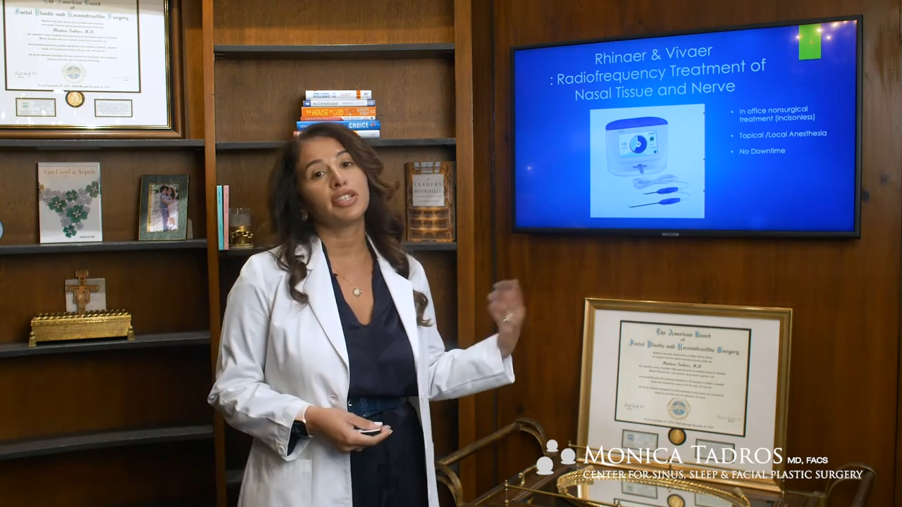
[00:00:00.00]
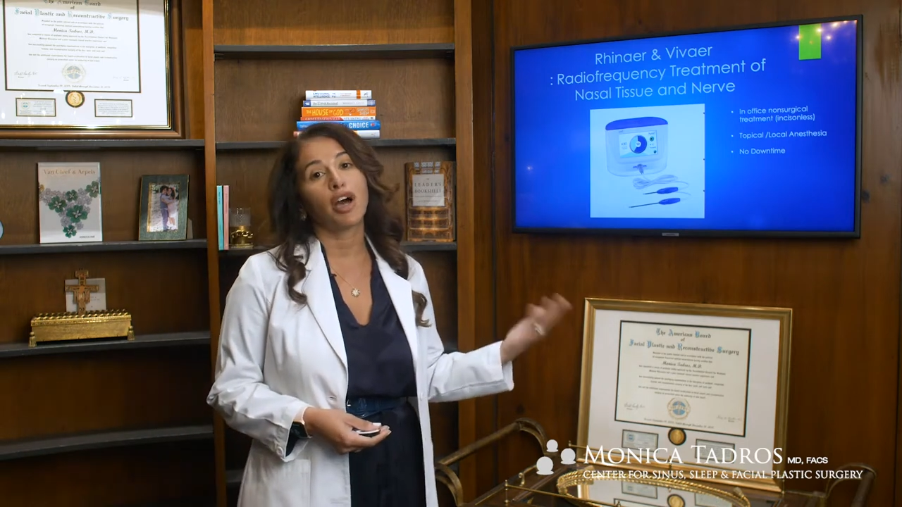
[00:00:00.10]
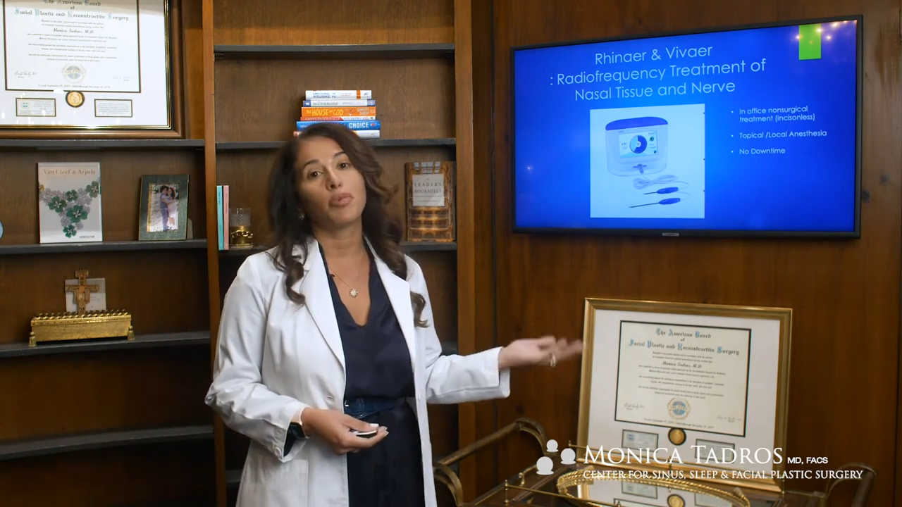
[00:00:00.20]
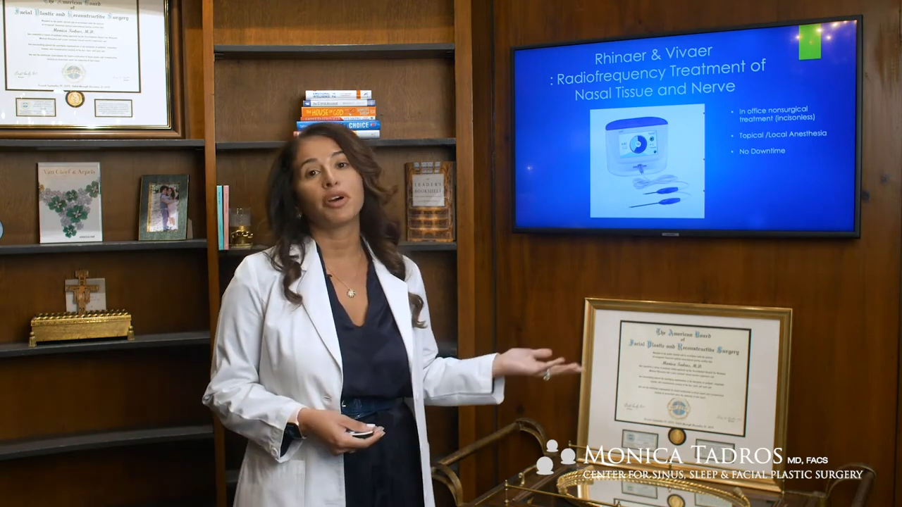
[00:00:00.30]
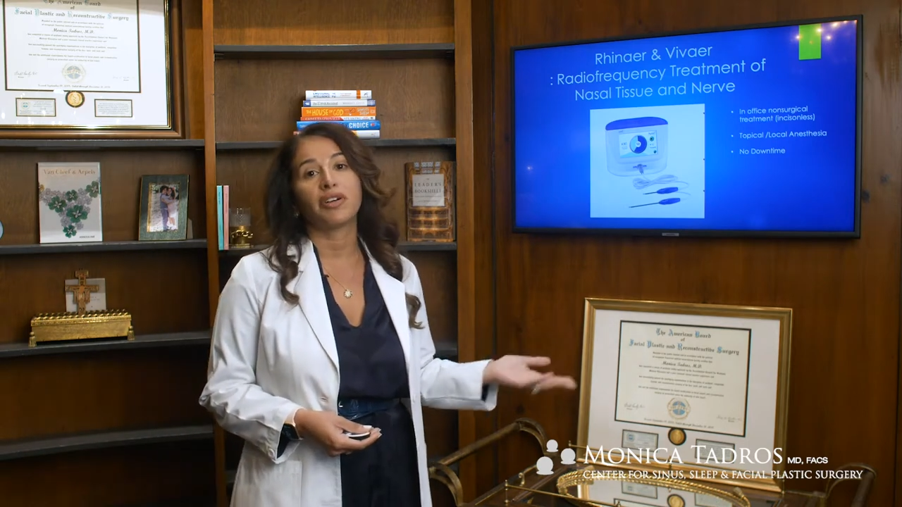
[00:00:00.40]

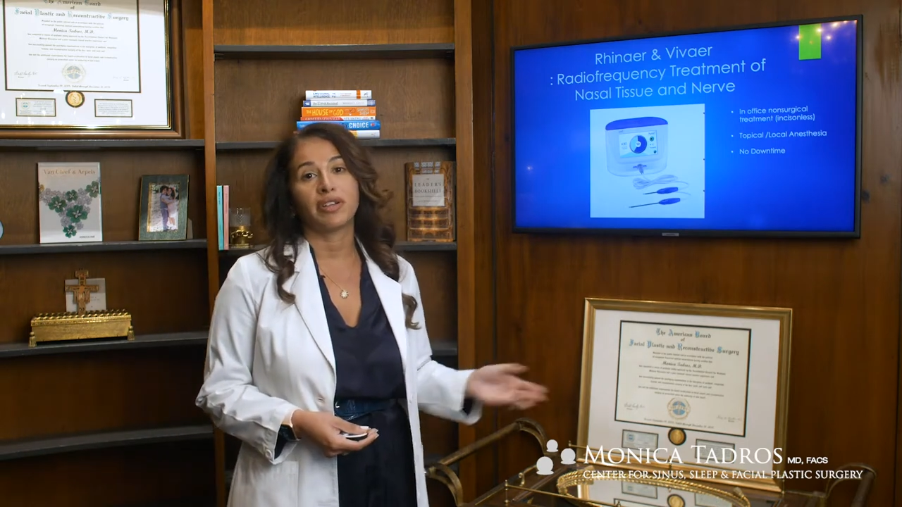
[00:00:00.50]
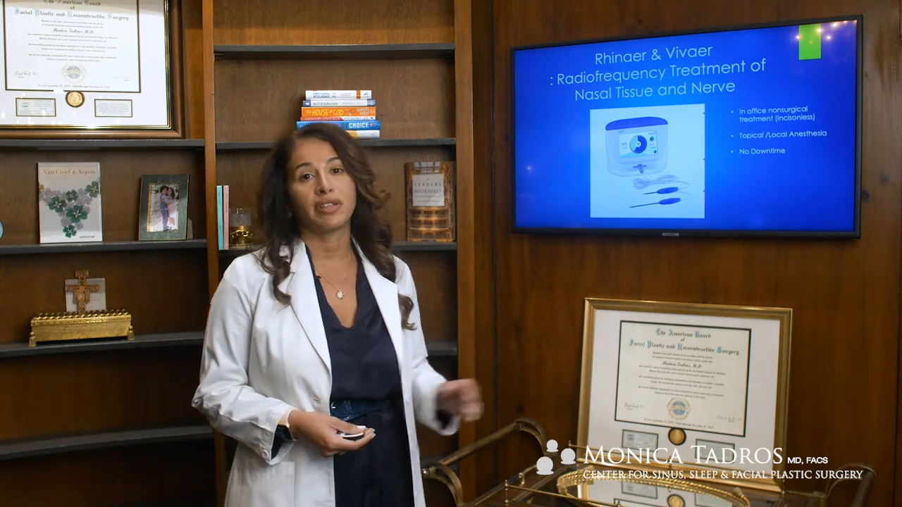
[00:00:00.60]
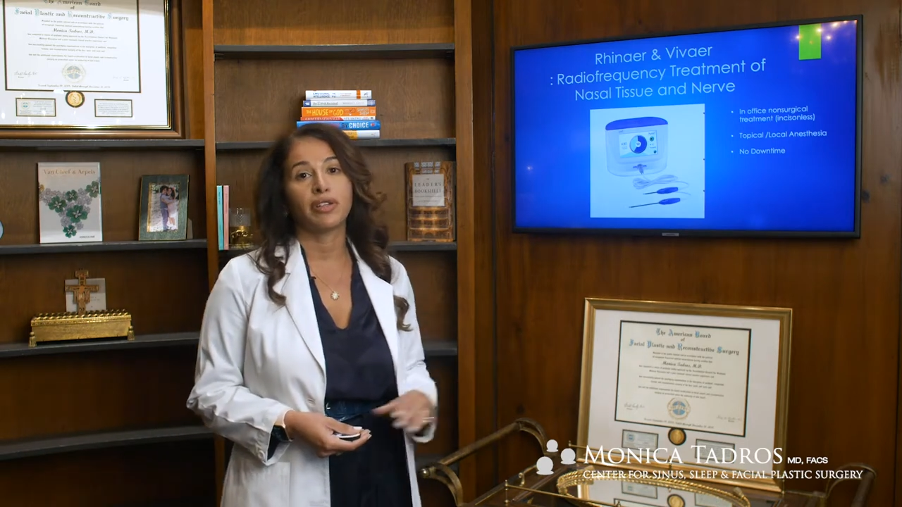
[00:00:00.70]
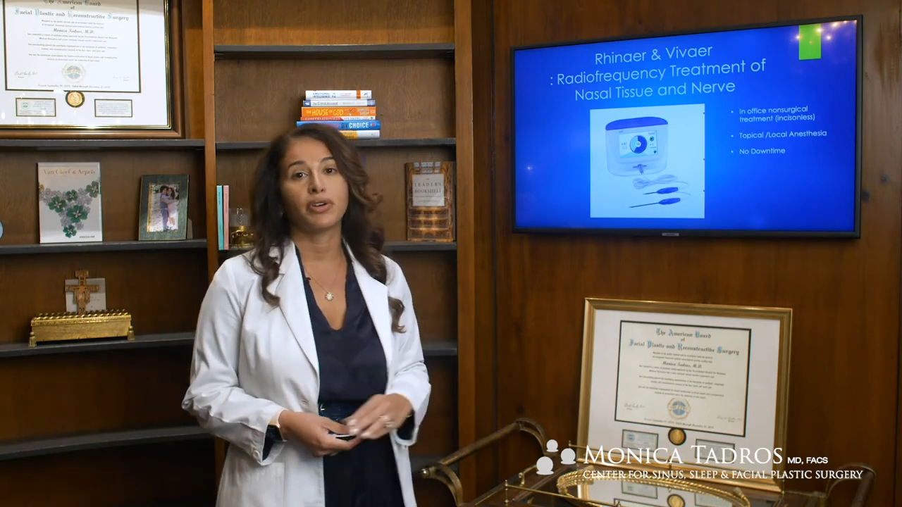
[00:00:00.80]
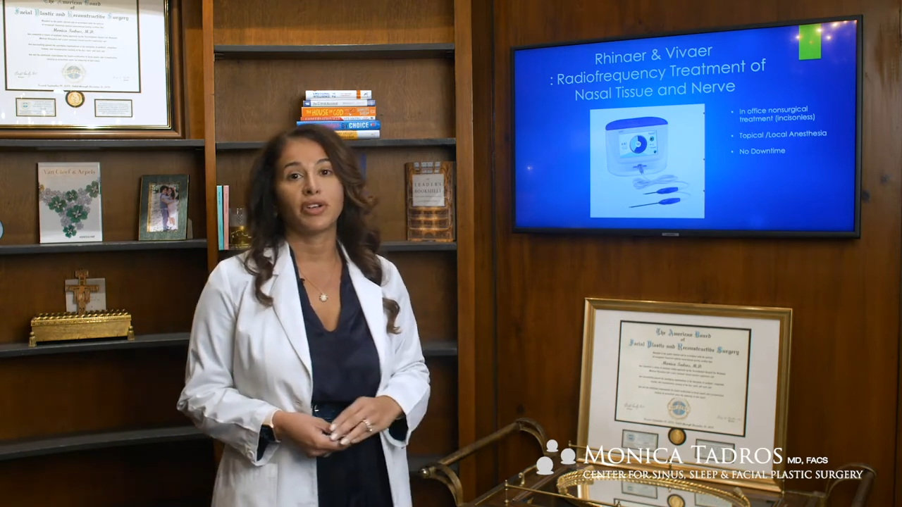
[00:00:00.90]
topical
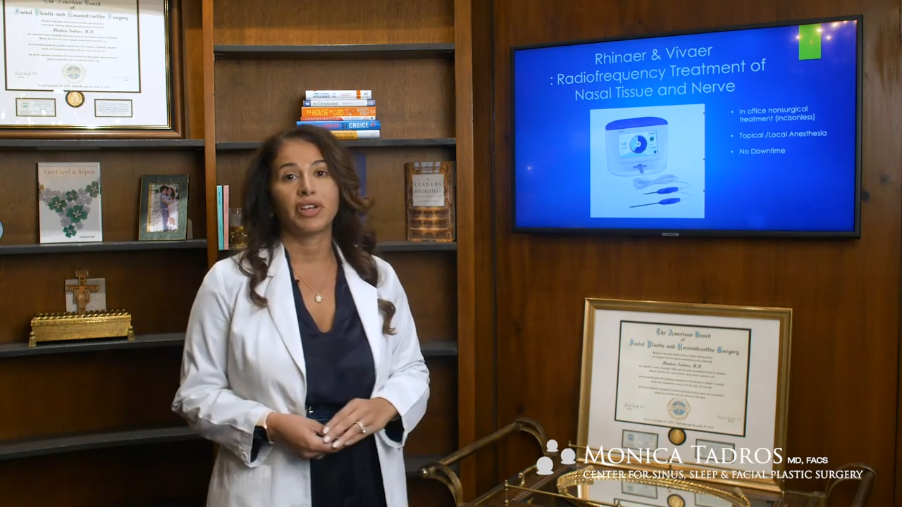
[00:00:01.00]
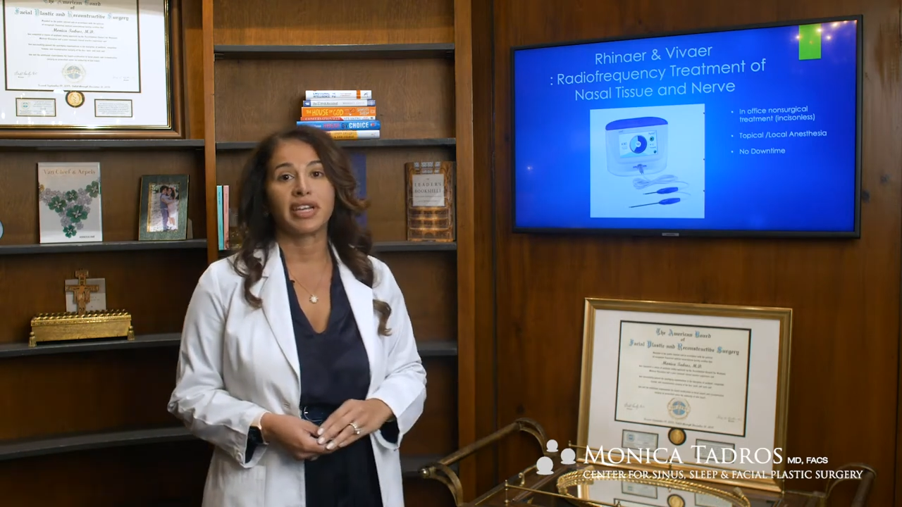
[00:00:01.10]
and local